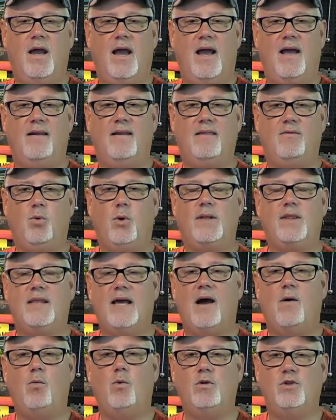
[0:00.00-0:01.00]
And what
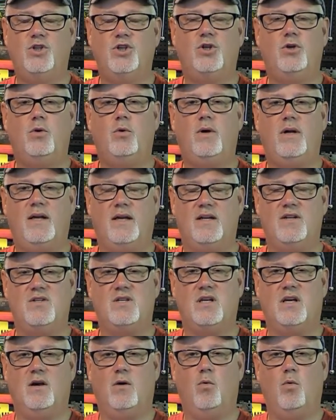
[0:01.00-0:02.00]
that will do
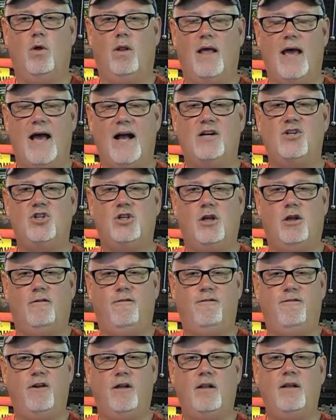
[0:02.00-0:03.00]
is it will actually
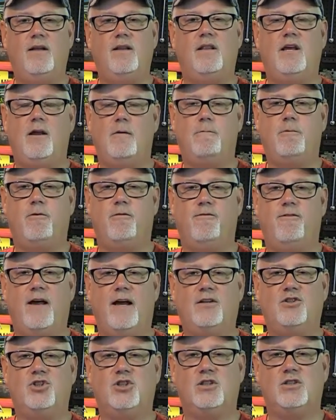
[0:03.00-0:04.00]
fill in the
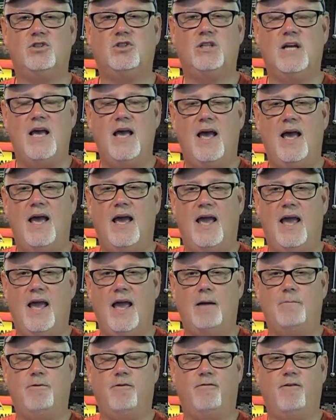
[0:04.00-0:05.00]
imperfections
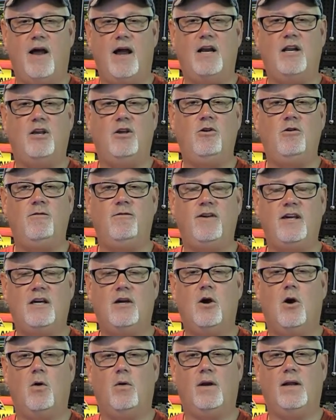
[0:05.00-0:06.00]
and provide a UV
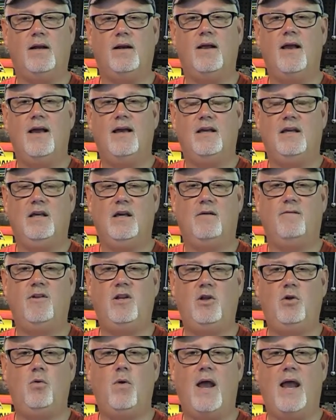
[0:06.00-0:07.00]
coating,
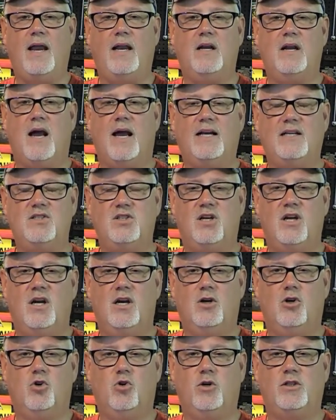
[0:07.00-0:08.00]
giving you a nice
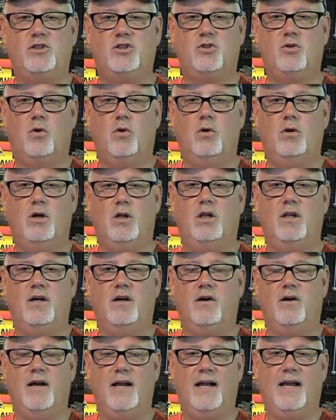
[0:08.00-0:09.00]
crystal
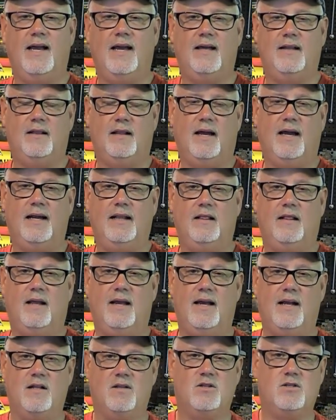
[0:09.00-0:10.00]
clear headlight
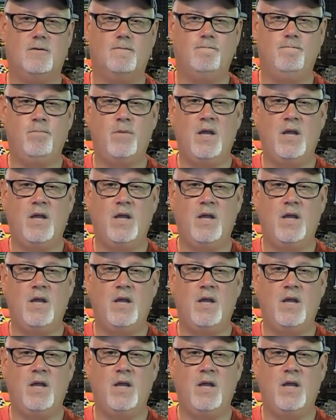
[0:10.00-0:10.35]
lens.